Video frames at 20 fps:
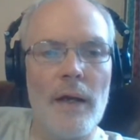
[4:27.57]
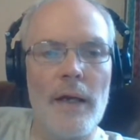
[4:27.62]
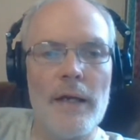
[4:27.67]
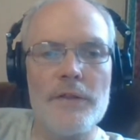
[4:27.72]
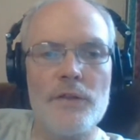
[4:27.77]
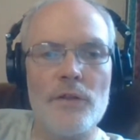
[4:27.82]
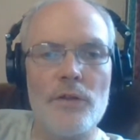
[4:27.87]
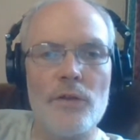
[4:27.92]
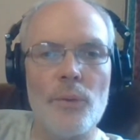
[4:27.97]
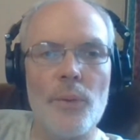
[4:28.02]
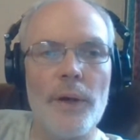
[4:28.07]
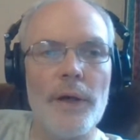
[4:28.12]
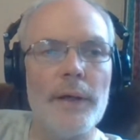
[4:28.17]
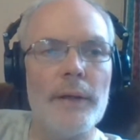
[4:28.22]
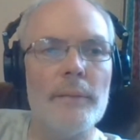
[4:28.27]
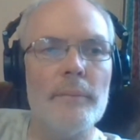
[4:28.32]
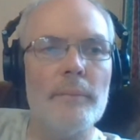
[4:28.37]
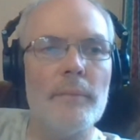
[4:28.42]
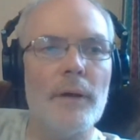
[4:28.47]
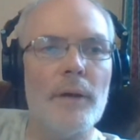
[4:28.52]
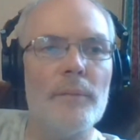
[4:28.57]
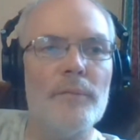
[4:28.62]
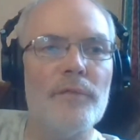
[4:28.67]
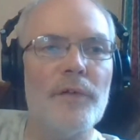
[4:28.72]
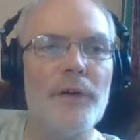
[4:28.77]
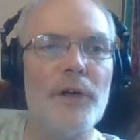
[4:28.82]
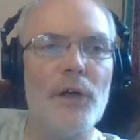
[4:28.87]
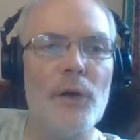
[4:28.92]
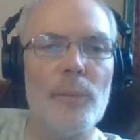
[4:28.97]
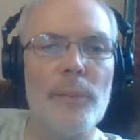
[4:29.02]
He's gone away.
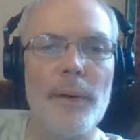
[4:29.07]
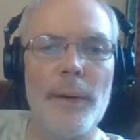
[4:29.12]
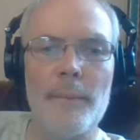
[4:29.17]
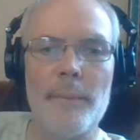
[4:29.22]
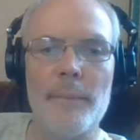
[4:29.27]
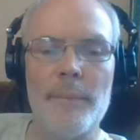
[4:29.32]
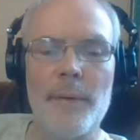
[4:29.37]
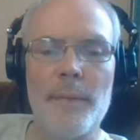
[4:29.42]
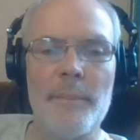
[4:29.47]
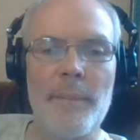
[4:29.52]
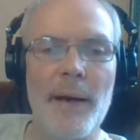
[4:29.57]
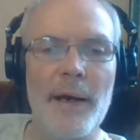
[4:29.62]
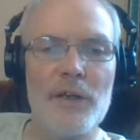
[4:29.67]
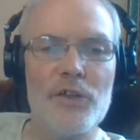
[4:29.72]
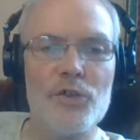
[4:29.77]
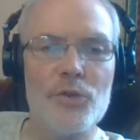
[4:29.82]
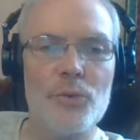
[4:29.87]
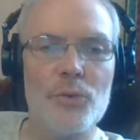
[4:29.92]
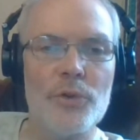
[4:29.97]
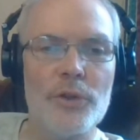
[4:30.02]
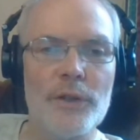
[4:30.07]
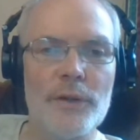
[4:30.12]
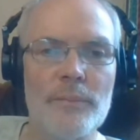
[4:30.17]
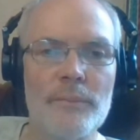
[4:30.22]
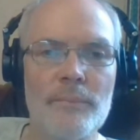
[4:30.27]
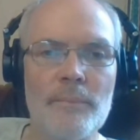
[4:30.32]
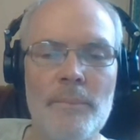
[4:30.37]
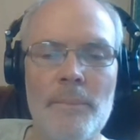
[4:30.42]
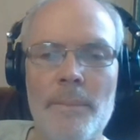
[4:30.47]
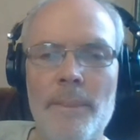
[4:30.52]
Hopefully he'll be back
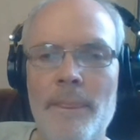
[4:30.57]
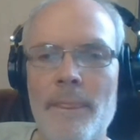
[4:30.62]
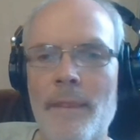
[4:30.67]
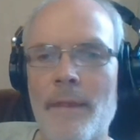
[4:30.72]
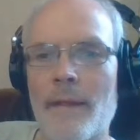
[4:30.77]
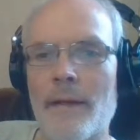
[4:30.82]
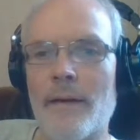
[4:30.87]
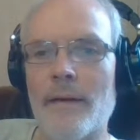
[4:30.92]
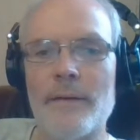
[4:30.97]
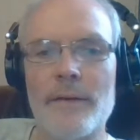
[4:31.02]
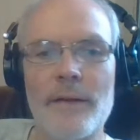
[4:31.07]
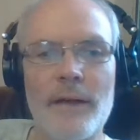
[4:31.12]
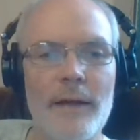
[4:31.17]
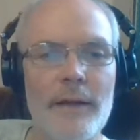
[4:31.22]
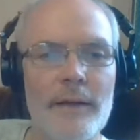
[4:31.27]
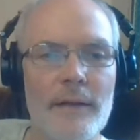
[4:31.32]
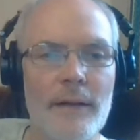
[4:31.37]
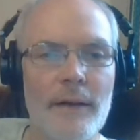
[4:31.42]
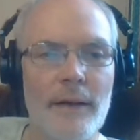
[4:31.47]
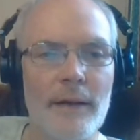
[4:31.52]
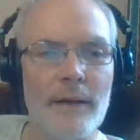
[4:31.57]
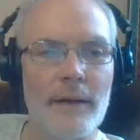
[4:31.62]
shortly. Okay.